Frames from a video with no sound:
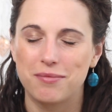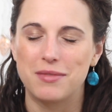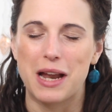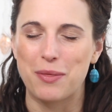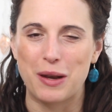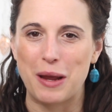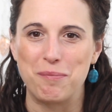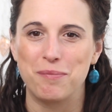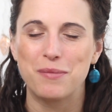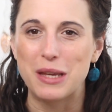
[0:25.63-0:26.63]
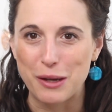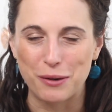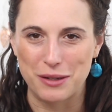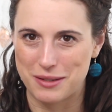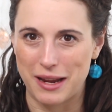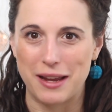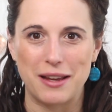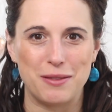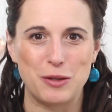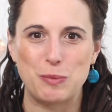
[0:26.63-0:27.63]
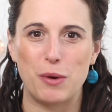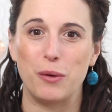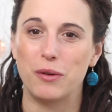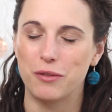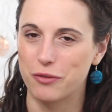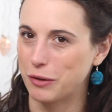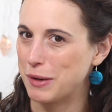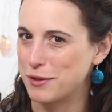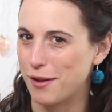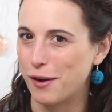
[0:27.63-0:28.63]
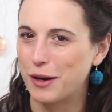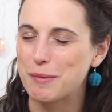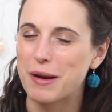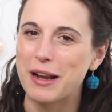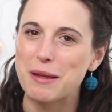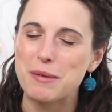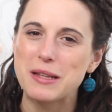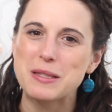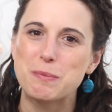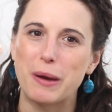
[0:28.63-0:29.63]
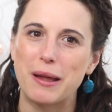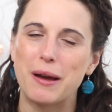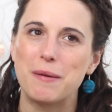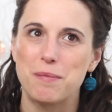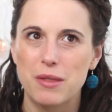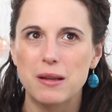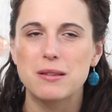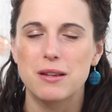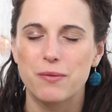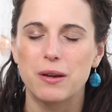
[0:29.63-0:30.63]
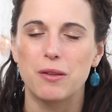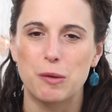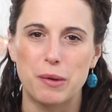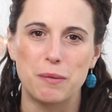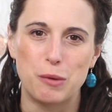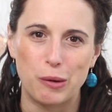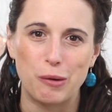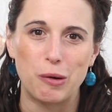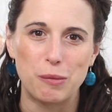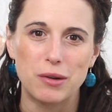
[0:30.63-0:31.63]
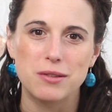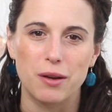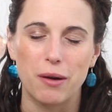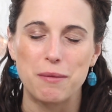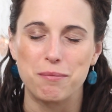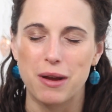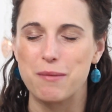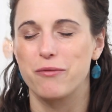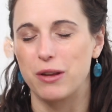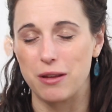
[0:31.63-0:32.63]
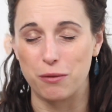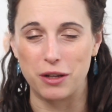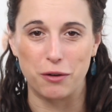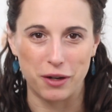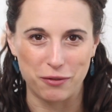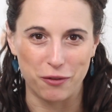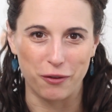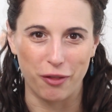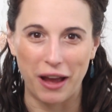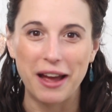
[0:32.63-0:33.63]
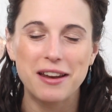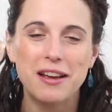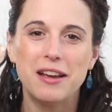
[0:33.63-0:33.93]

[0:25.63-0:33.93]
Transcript: Not that I'm eager to stay in this mode for much longer by any means, but things did feel a little bit more normal, so I'm feeling really grateful for that.